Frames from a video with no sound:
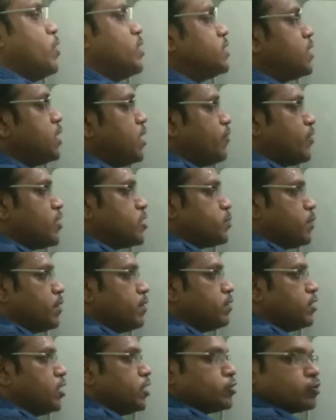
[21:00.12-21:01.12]
one. What is the difference
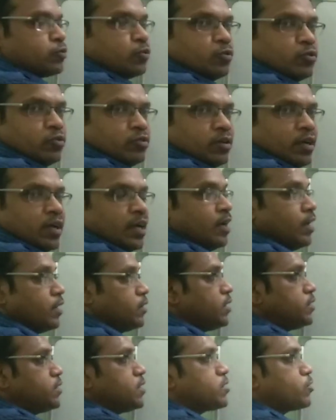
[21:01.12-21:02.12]
between these two?
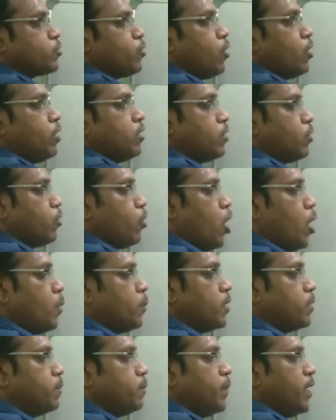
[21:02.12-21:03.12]
This is called
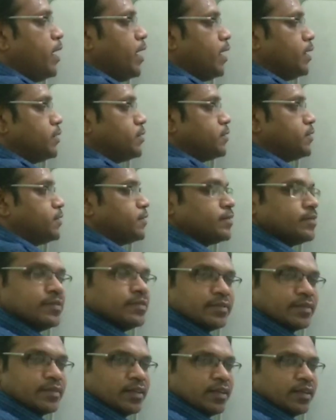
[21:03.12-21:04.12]
common
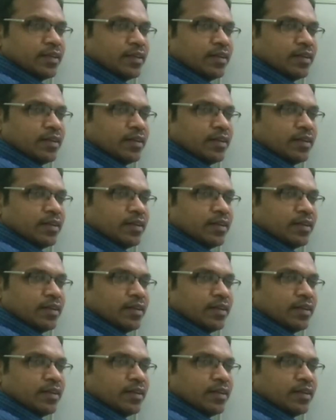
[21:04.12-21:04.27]
base.